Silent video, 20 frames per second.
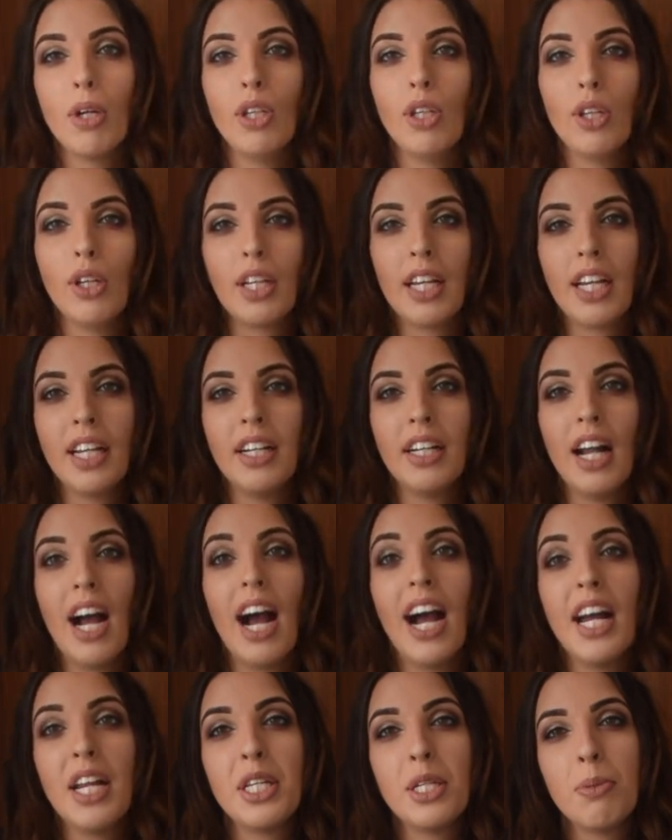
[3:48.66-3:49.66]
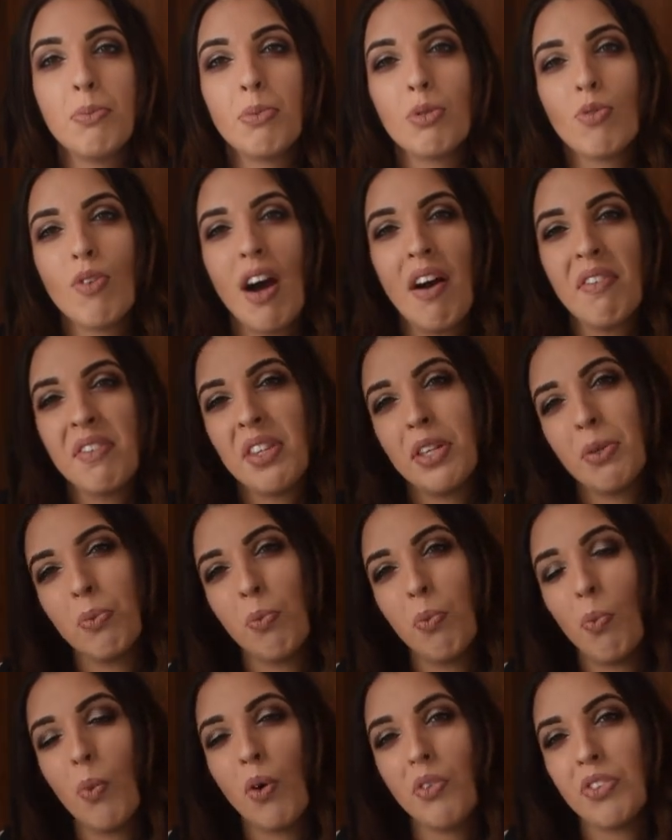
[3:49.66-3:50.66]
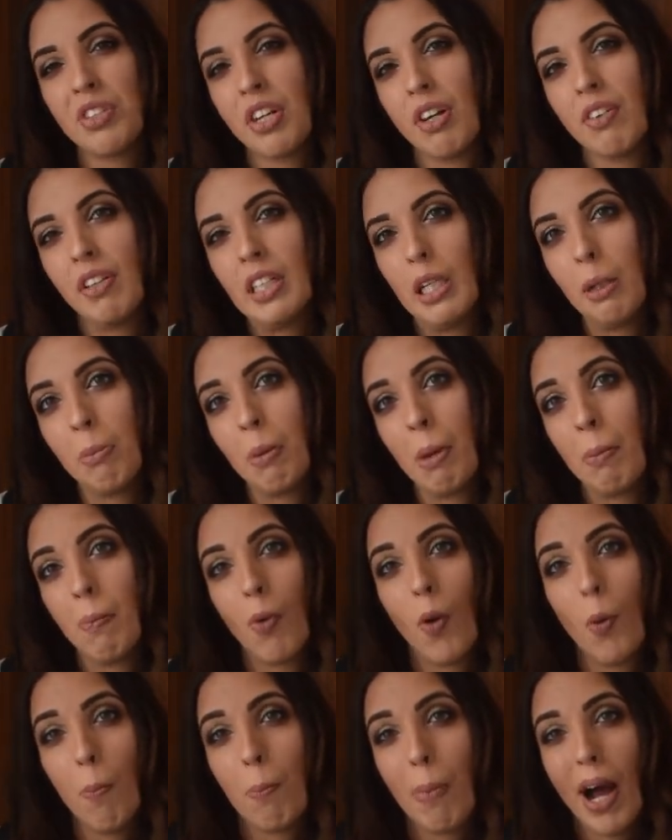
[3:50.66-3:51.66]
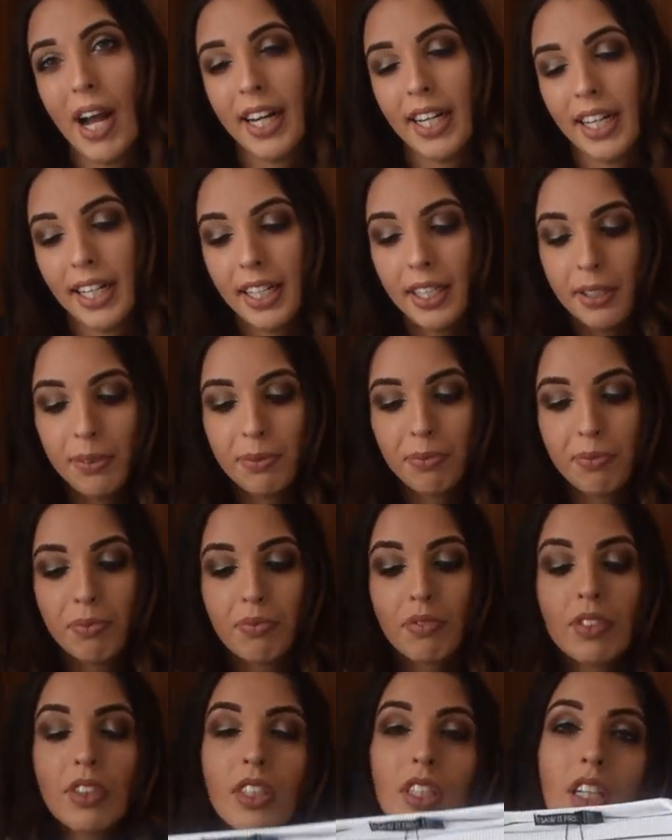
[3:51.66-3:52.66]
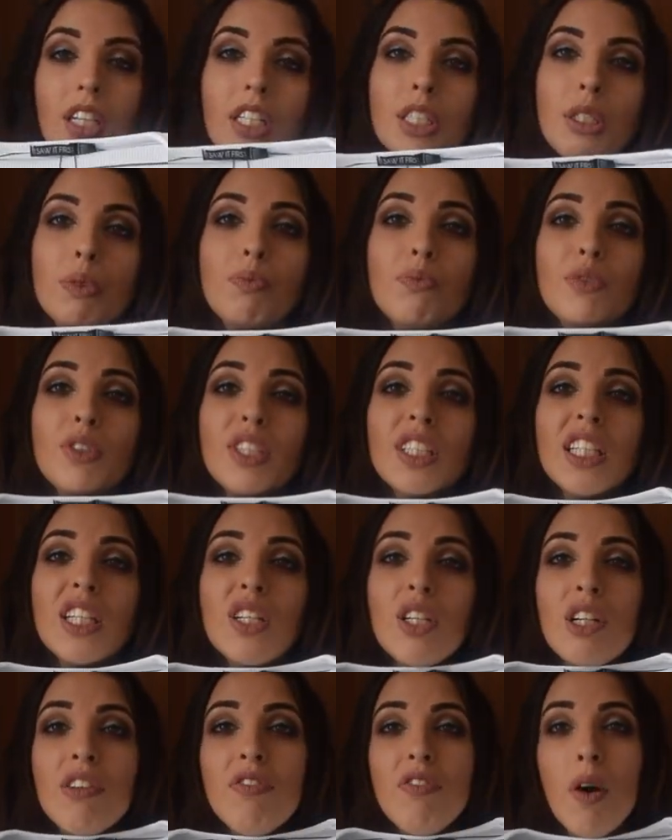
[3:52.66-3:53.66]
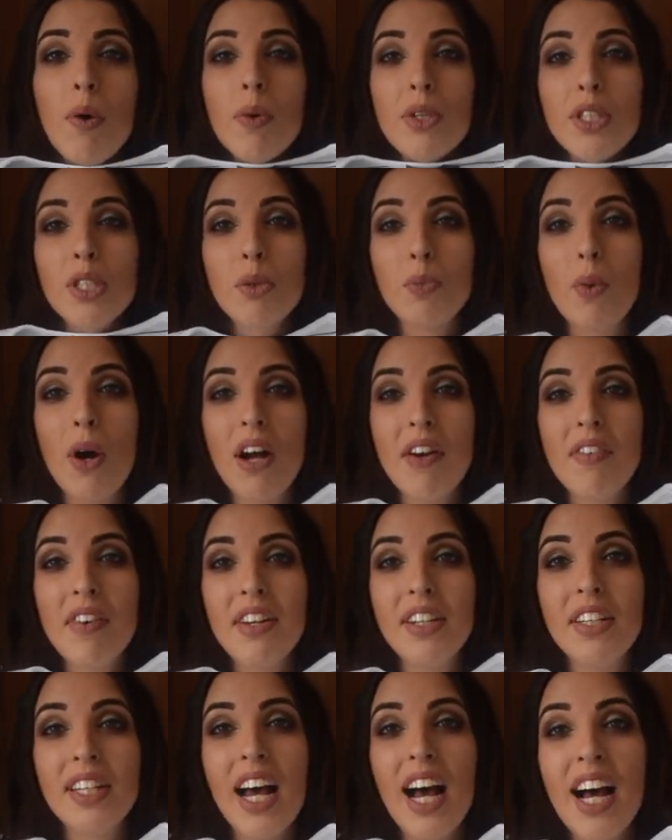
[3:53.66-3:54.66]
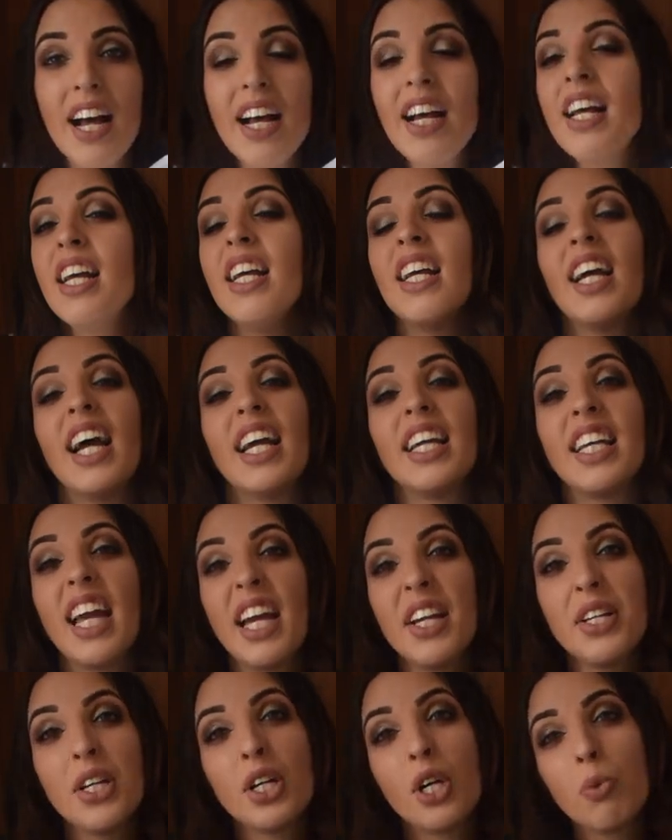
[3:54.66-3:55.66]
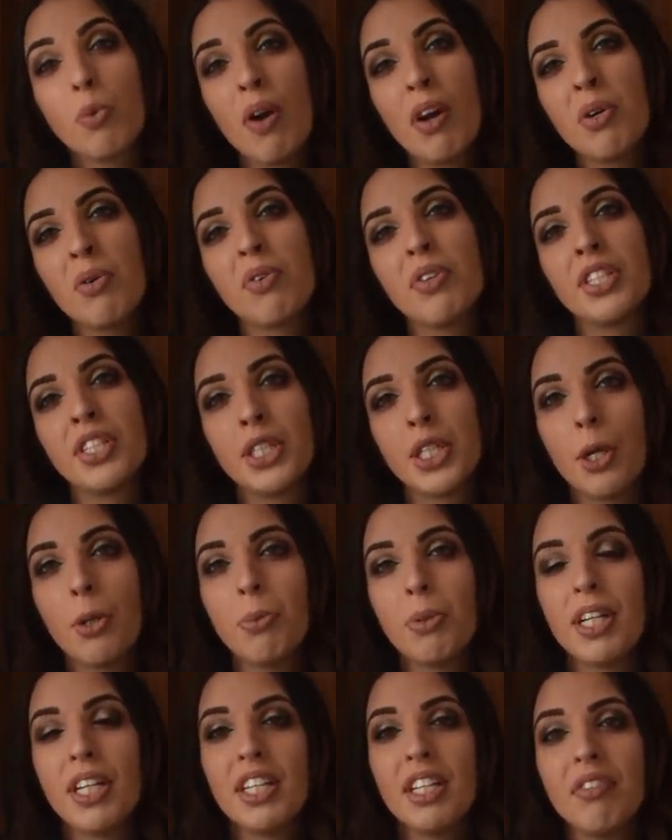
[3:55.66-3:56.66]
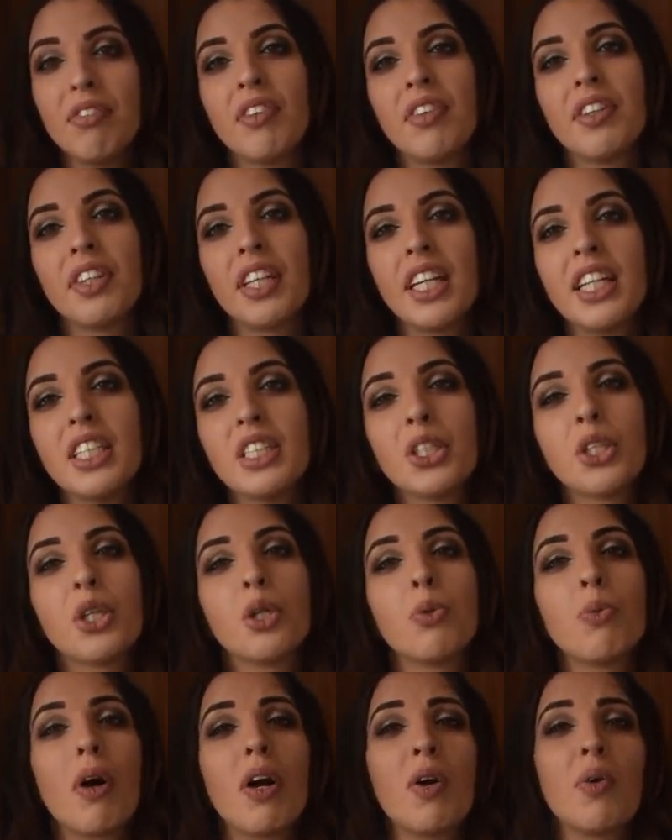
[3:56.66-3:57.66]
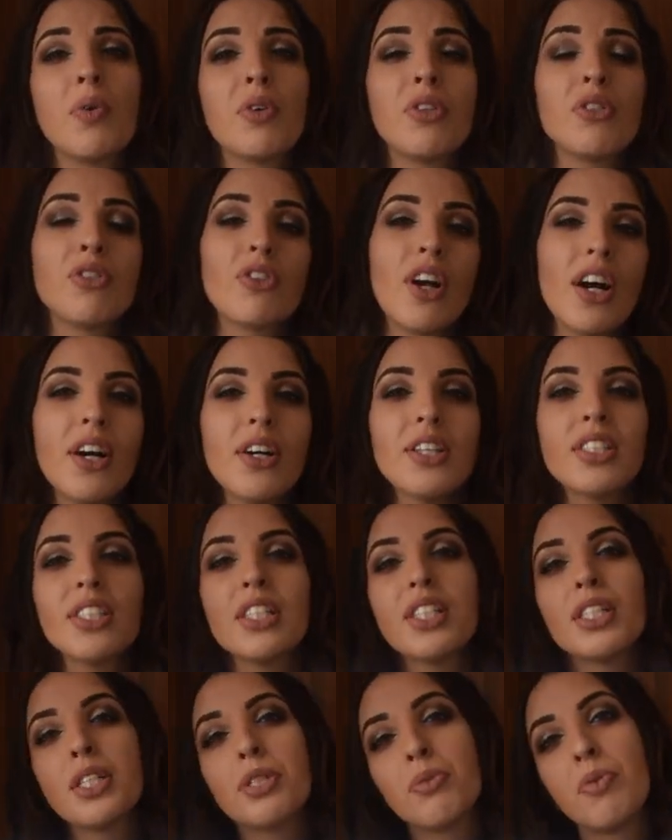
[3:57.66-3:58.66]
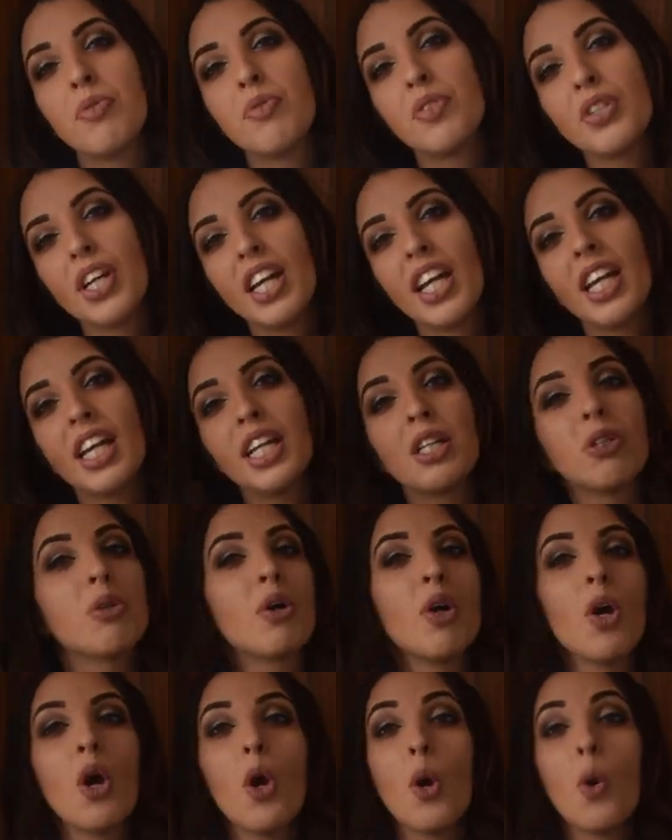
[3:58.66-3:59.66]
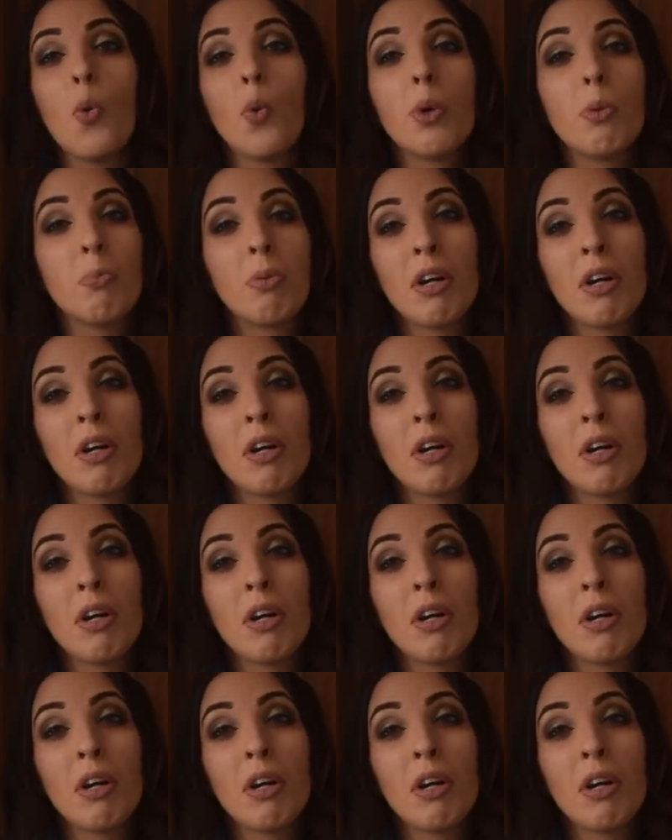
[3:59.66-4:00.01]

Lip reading: looking items rather than ones that are a little bit more baggy. So I'm really looking forward to wearing that. Again, you could wear it with so many different things. You could wear it with trousers, with jeans, with